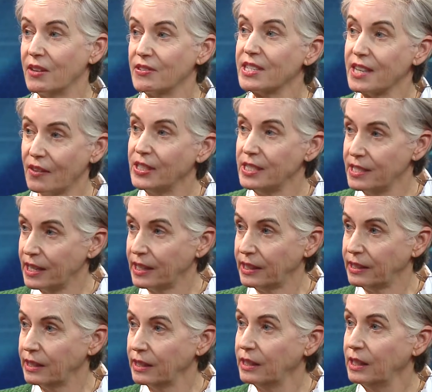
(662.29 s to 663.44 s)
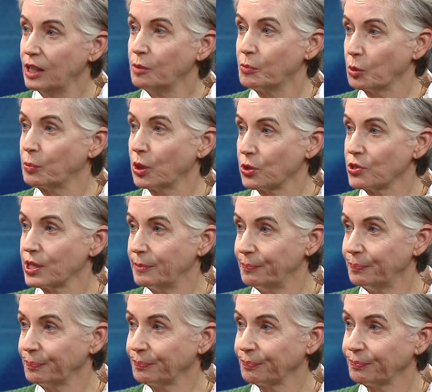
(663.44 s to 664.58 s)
we have 17 per person.